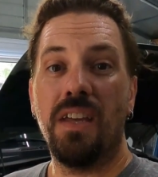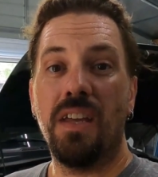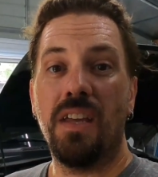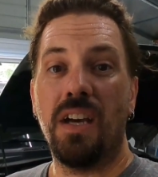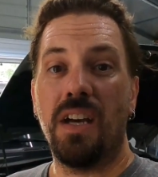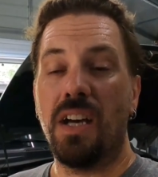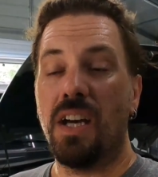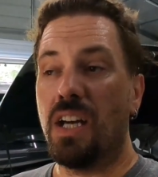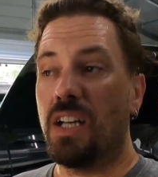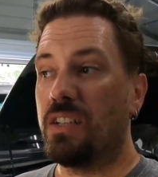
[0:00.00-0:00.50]

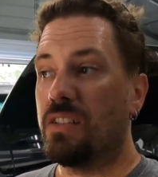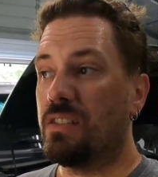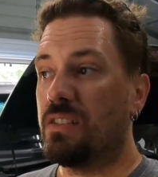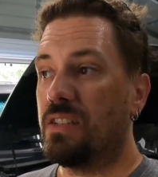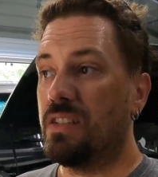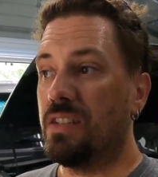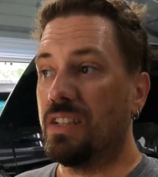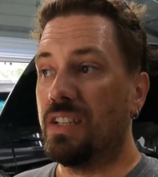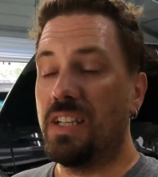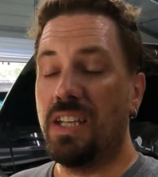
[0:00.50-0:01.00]

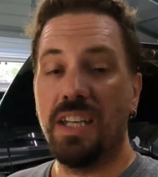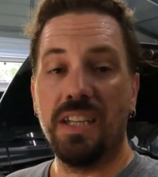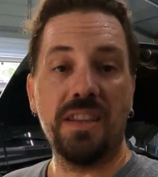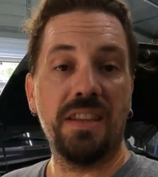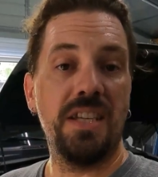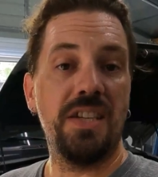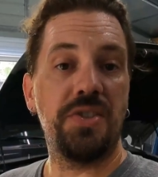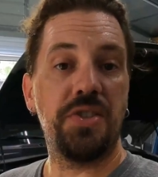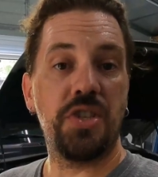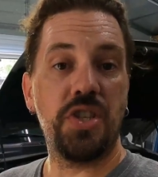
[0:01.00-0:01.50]
to get
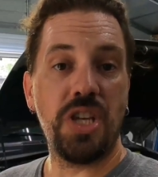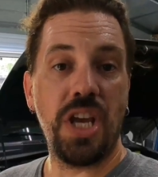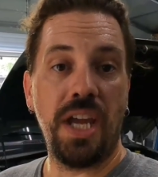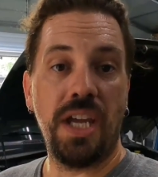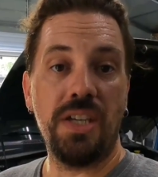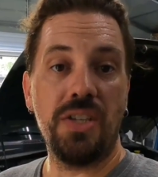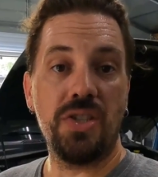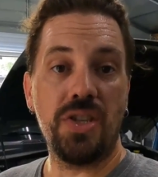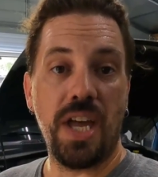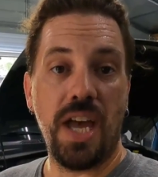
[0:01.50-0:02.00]
this
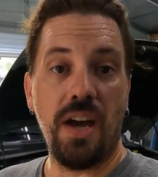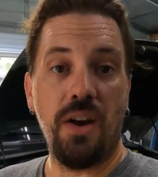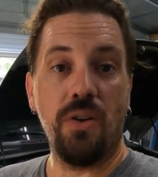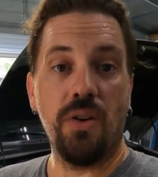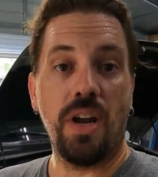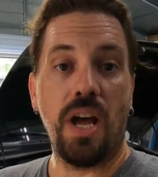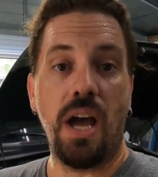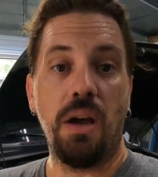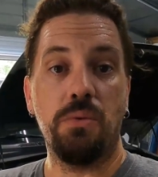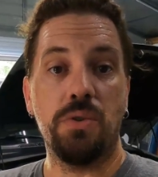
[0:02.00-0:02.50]
changed out,
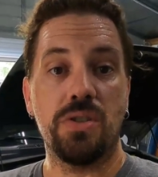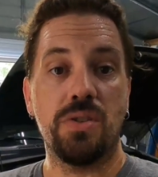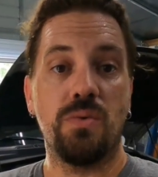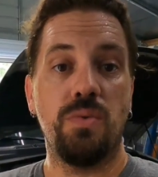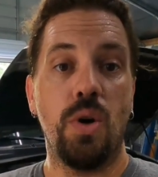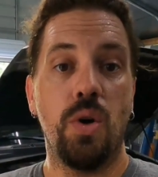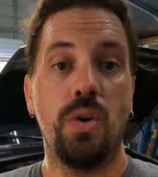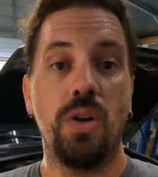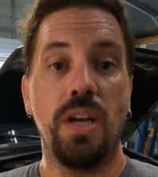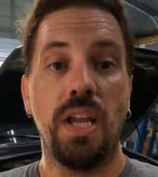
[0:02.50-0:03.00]
I was
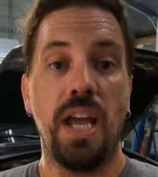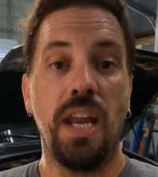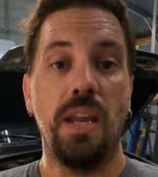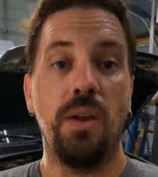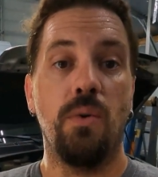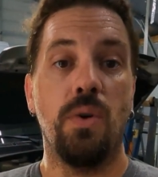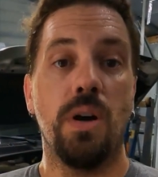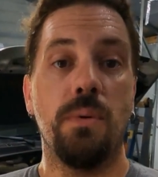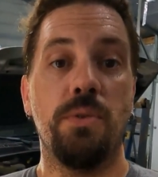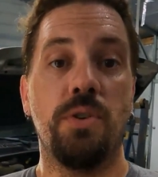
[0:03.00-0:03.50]
quoted
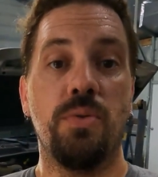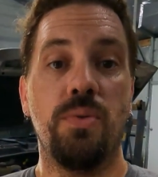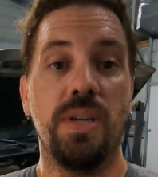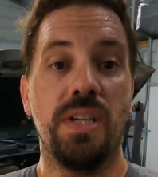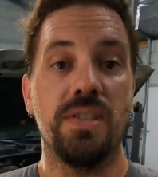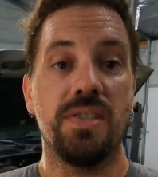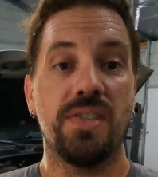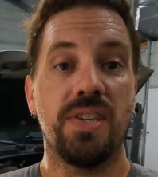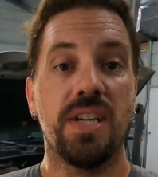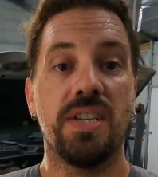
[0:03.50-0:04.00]
anywhere
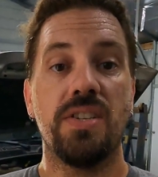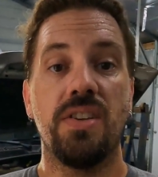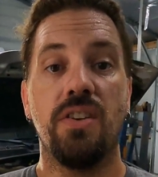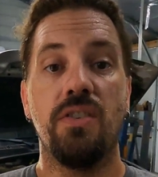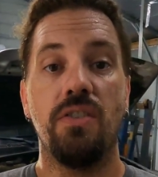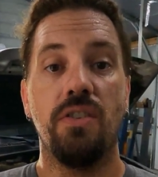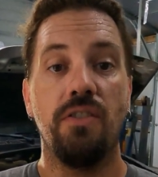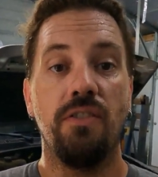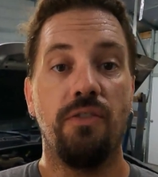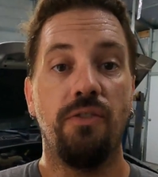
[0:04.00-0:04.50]
between
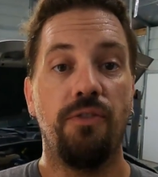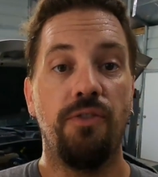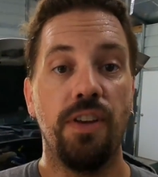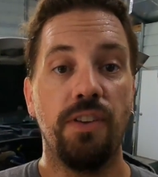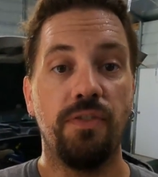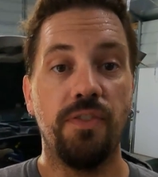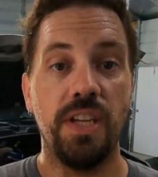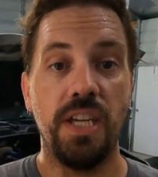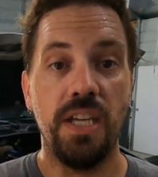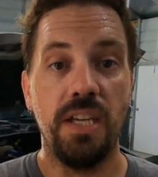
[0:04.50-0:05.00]

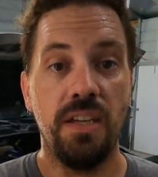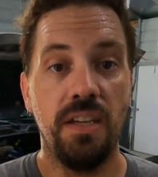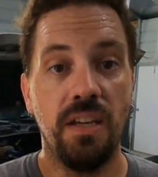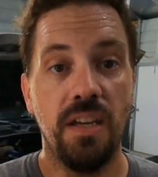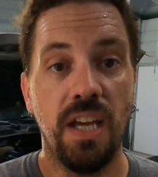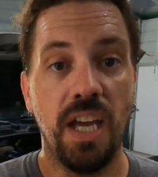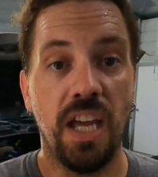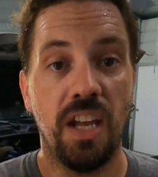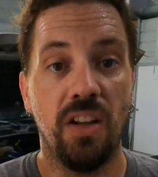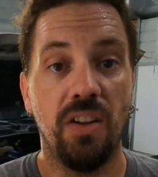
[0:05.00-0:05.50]
$650
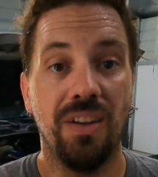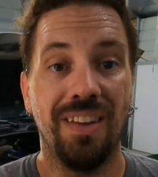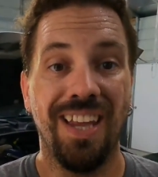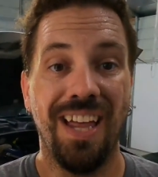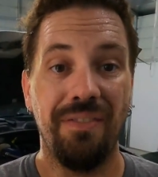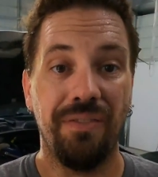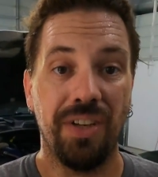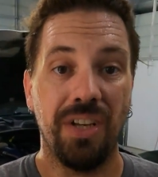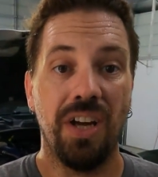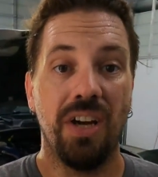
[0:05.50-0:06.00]
and
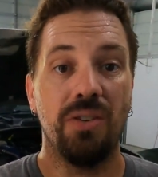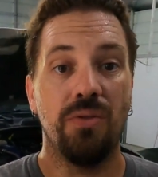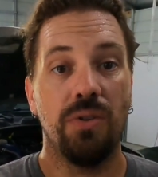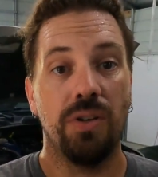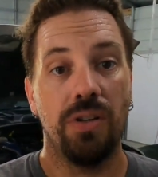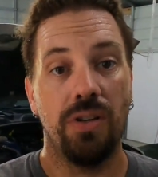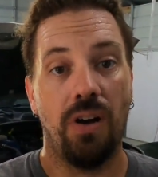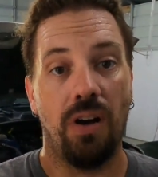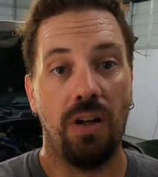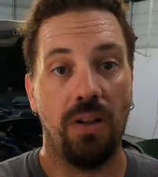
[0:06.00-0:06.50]

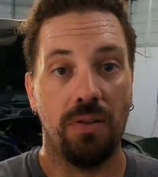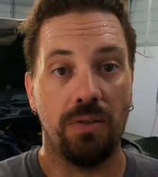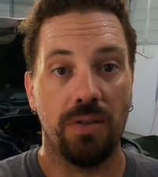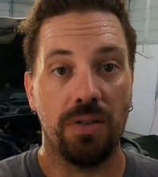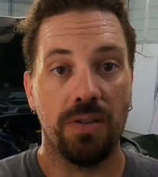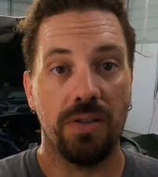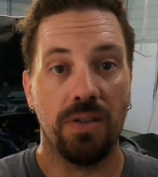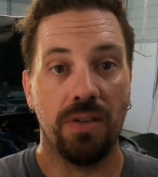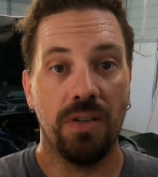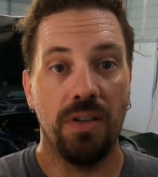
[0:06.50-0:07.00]

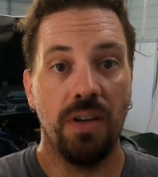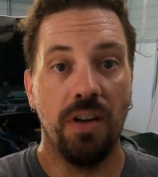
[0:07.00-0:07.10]
$1,100